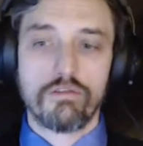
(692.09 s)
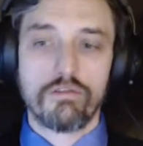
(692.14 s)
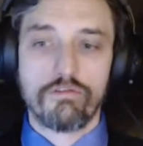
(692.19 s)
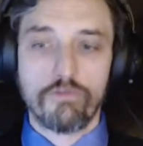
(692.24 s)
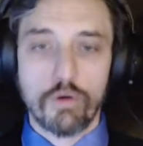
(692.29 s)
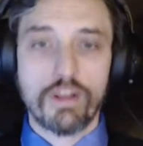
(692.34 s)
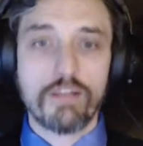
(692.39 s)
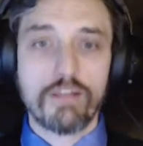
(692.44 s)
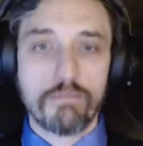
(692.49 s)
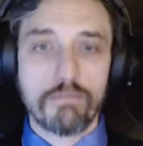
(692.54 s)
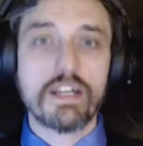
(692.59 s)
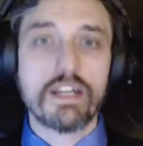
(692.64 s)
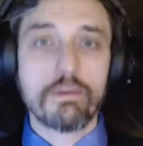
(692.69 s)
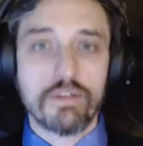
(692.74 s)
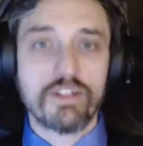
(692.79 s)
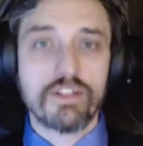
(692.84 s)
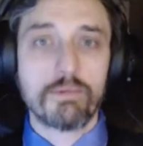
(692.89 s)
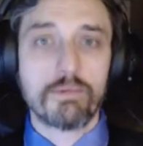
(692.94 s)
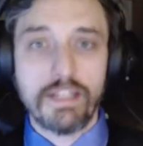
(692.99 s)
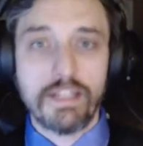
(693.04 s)
for the money
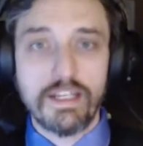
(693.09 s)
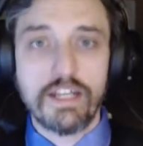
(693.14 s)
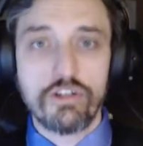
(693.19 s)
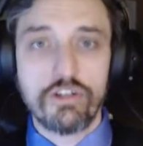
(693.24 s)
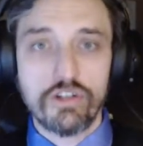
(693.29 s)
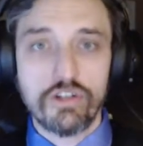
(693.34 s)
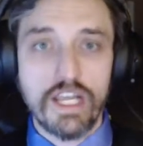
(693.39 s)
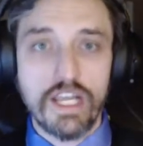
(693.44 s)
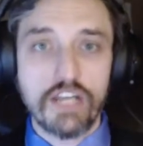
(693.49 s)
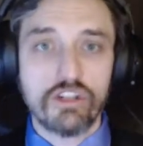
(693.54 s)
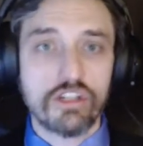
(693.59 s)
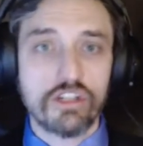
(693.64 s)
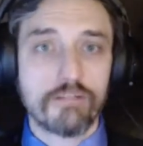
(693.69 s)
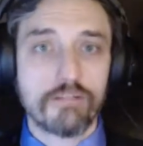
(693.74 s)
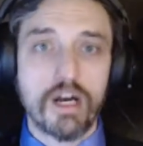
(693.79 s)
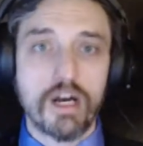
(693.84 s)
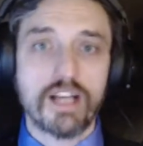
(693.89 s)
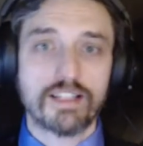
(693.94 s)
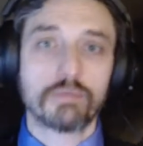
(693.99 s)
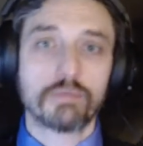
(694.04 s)
we spend in education
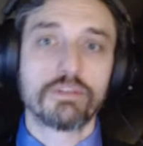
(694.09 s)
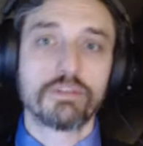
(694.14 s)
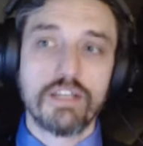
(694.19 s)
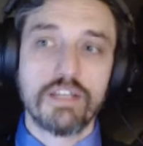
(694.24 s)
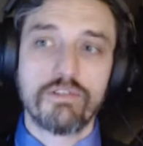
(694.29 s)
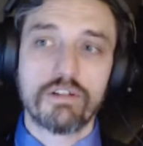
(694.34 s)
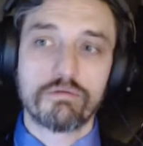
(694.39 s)
and possibly yes.